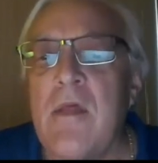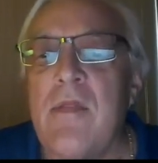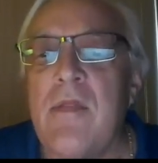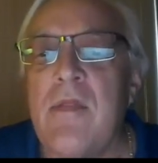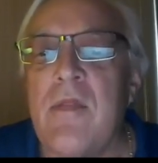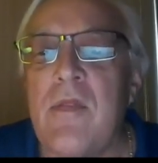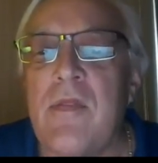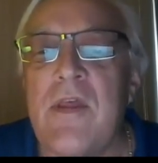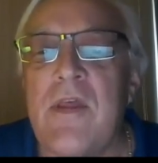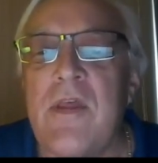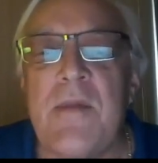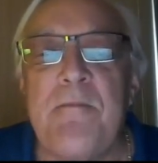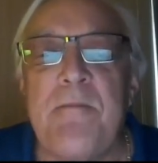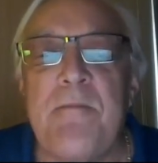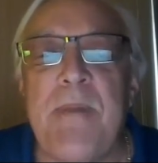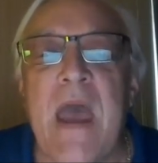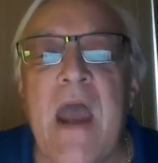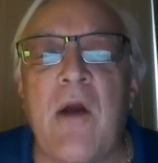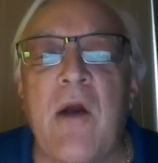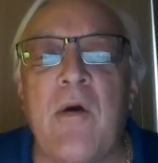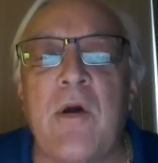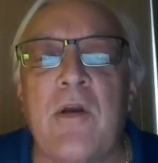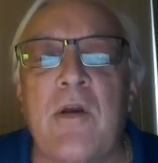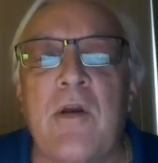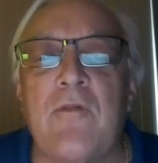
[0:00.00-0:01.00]
the
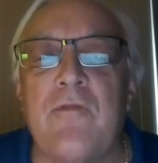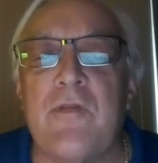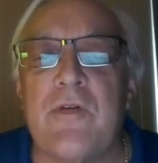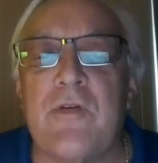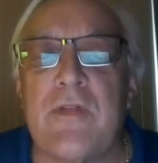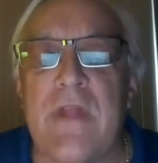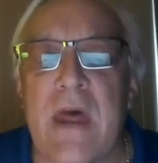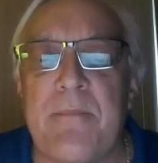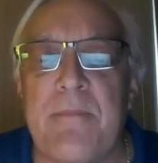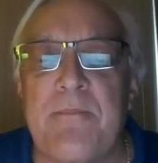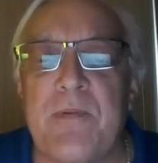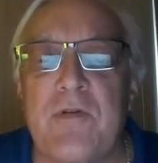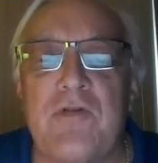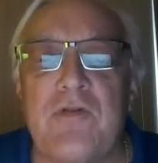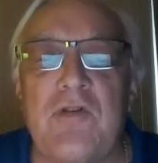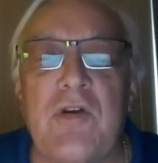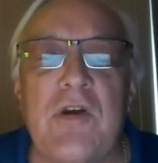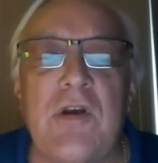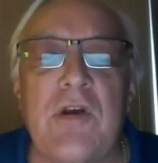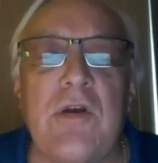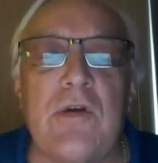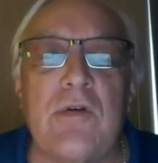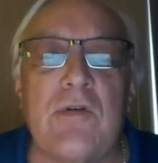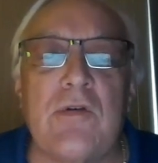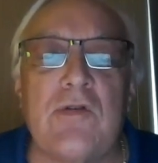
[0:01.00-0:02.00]
parent for that
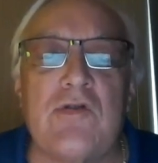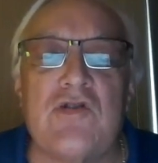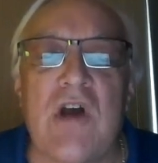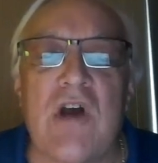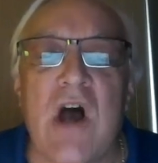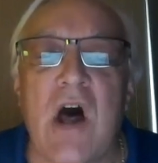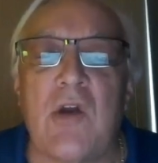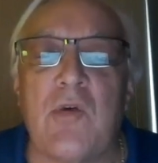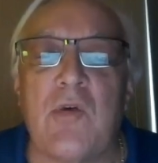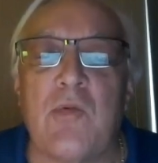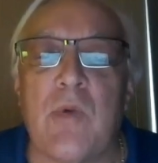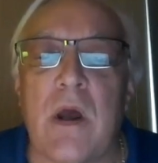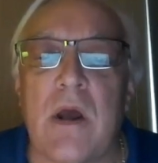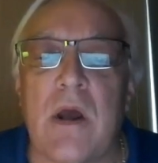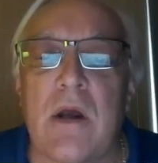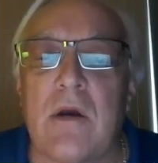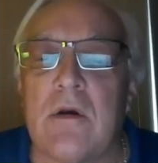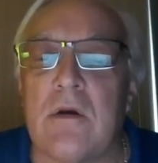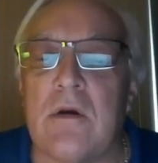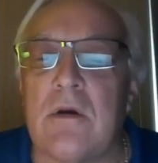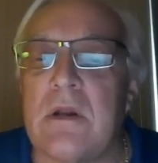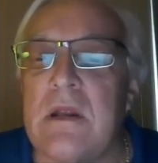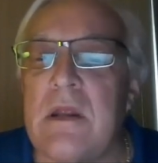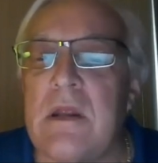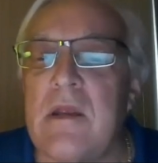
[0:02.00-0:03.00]
particular child
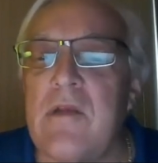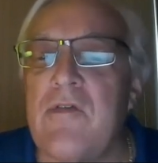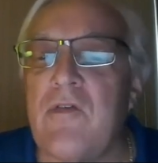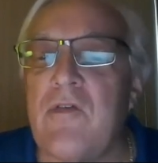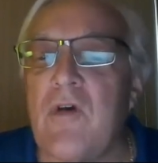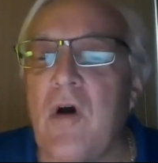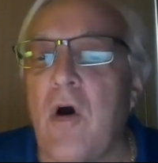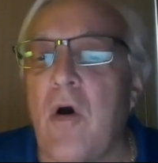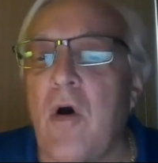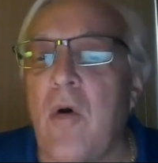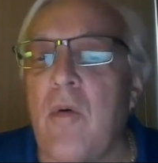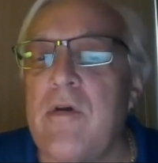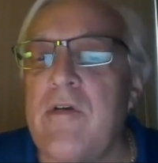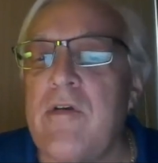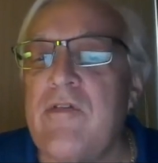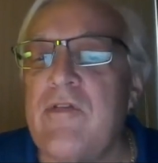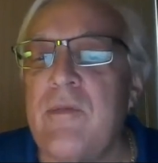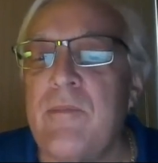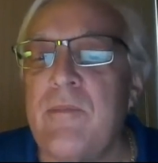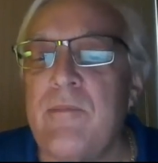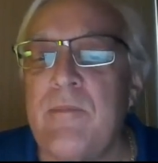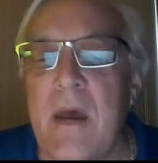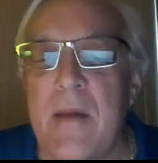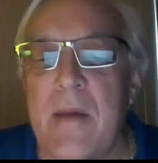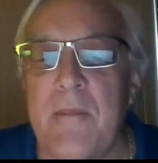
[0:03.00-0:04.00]
record is always in
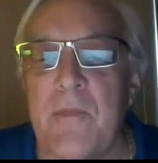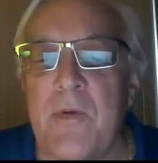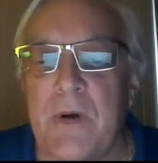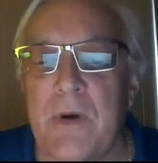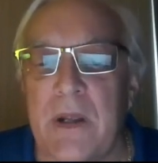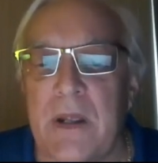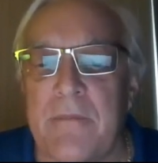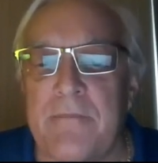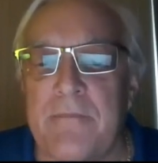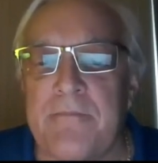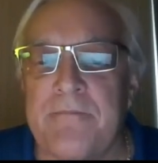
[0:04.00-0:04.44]
memory.